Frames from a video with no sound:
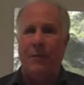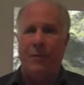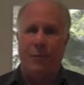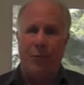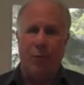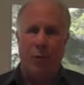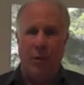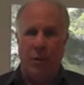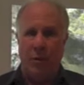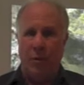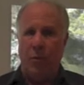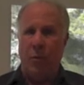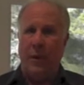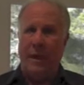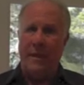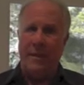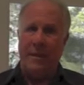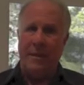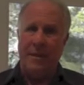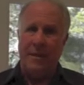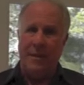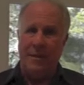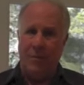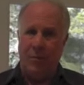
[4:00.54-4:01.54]
for
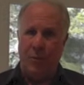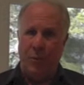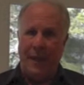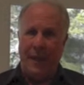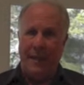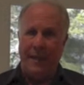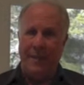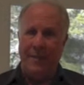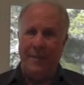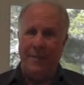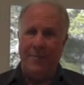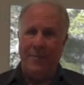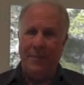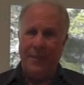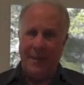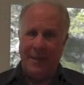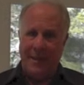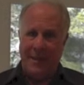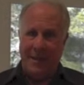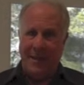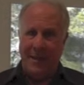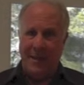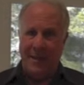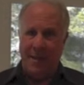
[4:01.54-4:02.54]
when
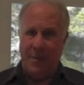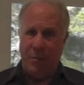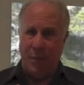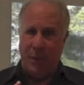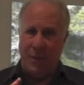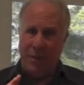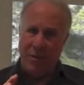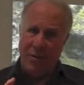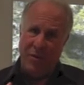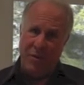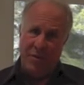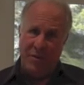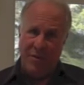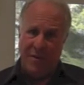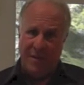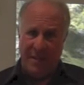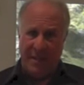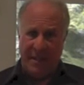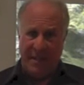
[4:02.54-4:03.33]
your